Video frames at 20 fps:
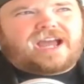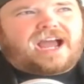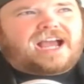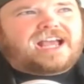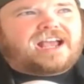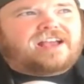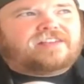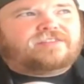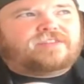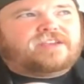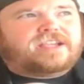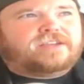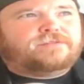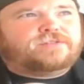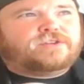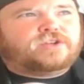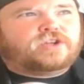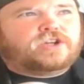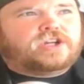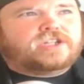I think
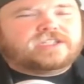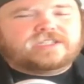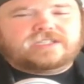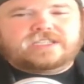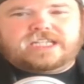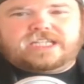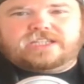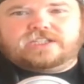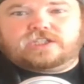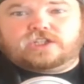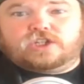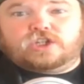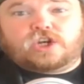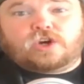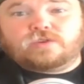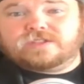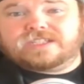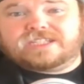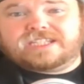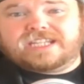if you're going to see this,
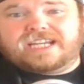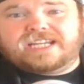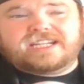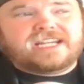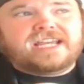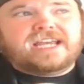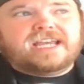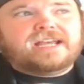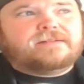go see it.